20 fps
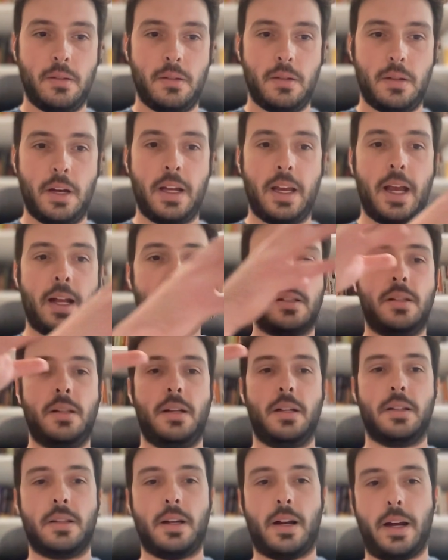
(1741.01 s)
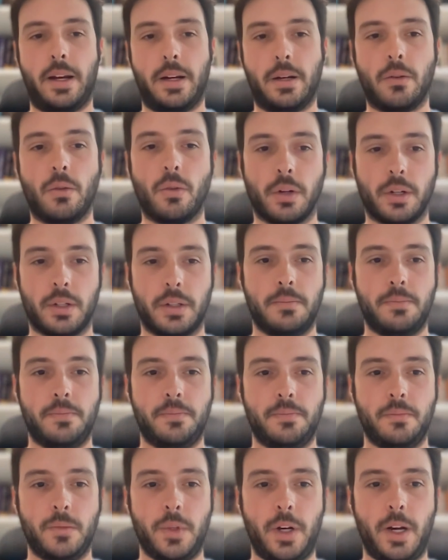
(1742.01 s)
against the entire org,
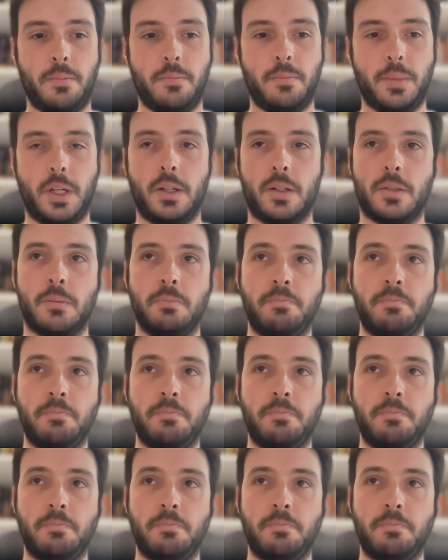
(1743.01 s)
right? Because